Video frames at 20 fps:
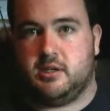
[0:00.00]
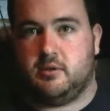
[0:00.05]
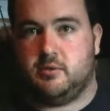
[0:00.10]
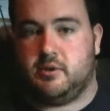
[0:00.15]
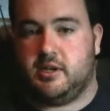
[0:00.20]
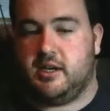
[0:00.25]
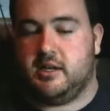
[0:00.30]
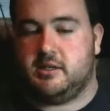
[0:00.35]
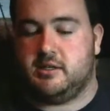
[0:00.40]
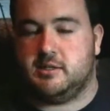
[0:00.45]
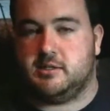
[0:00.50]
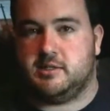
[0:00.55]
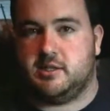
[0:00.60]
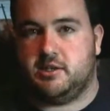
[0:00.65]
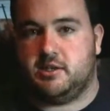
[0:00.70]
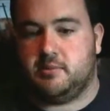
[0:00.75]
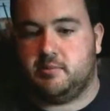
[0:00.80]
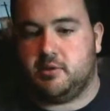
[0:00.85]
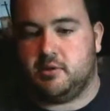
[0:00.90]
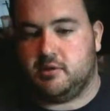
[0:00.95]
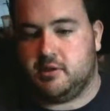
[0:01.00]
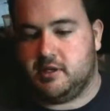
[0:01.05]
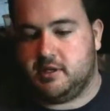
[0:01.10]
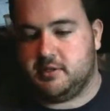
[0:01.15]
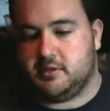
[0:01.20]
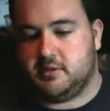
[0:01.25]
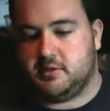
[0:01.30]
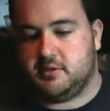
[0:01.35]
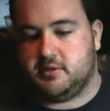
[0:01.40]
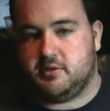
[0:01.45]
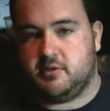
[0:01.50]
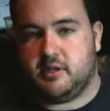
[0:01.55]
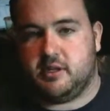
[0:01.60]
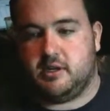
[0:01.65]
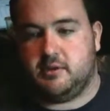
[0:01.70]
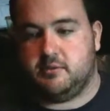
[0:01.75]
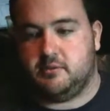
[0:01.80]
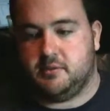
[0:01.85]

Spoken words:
We had to set up our laser so that it